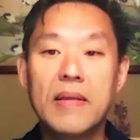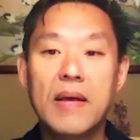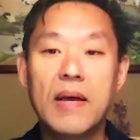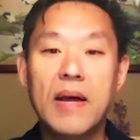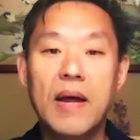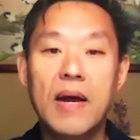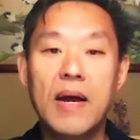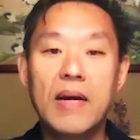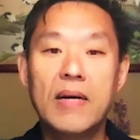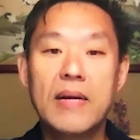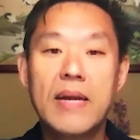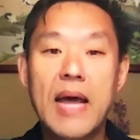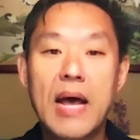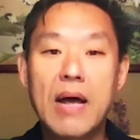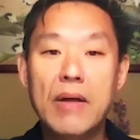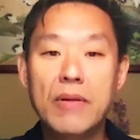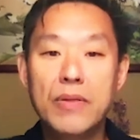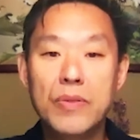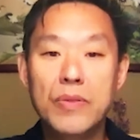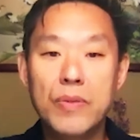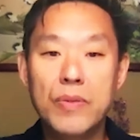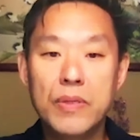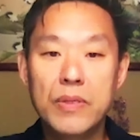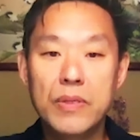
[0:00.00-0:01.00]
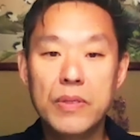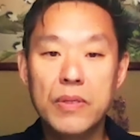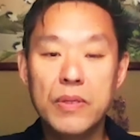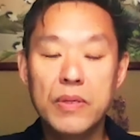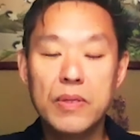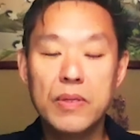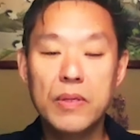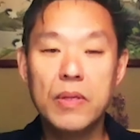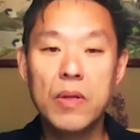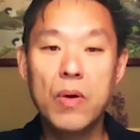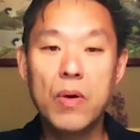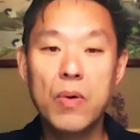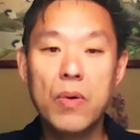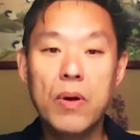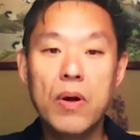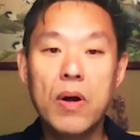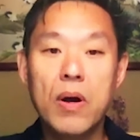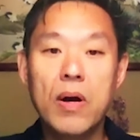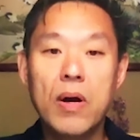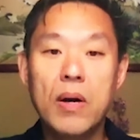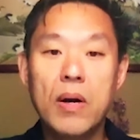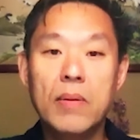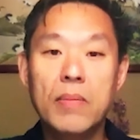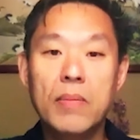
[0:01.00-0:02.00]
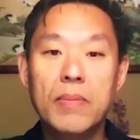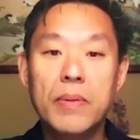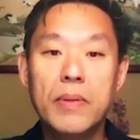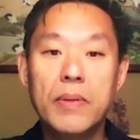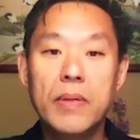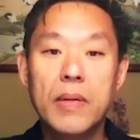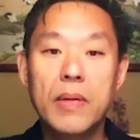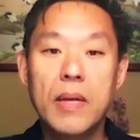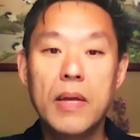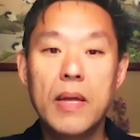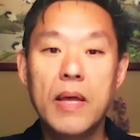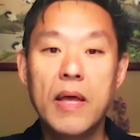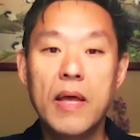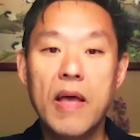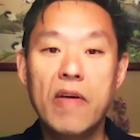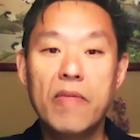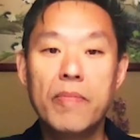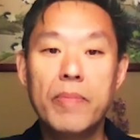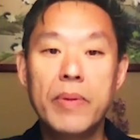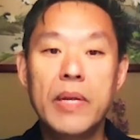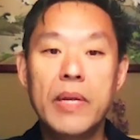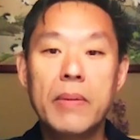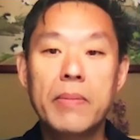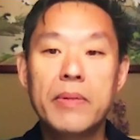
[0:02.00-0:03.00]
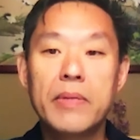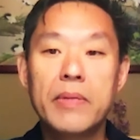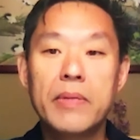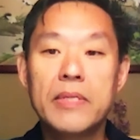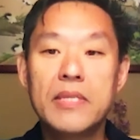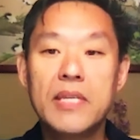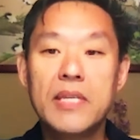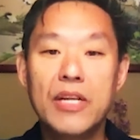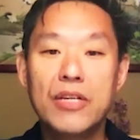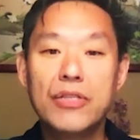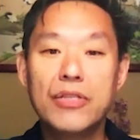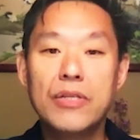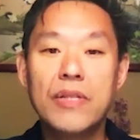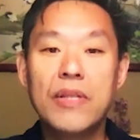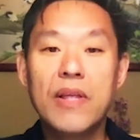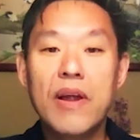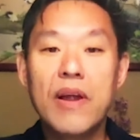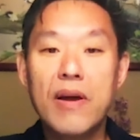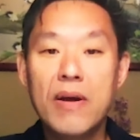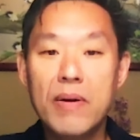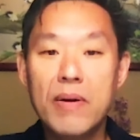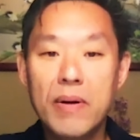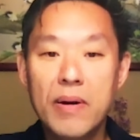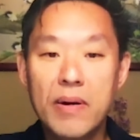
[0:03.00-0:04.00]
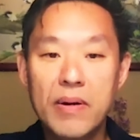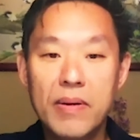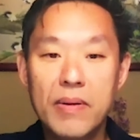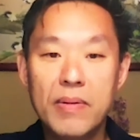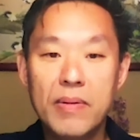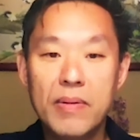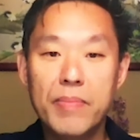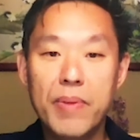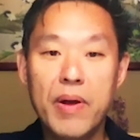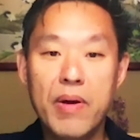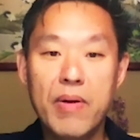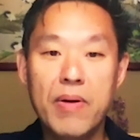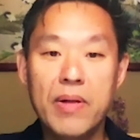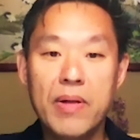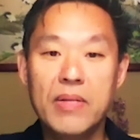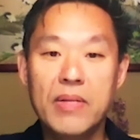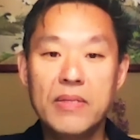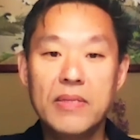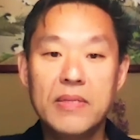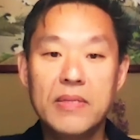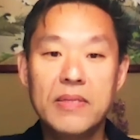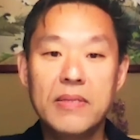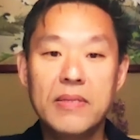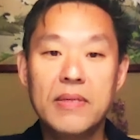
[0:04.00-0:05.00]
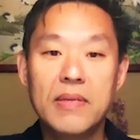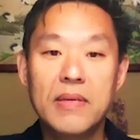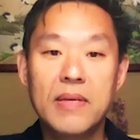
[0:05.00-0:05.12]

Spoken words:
are now doing low carb have been able to teach their parents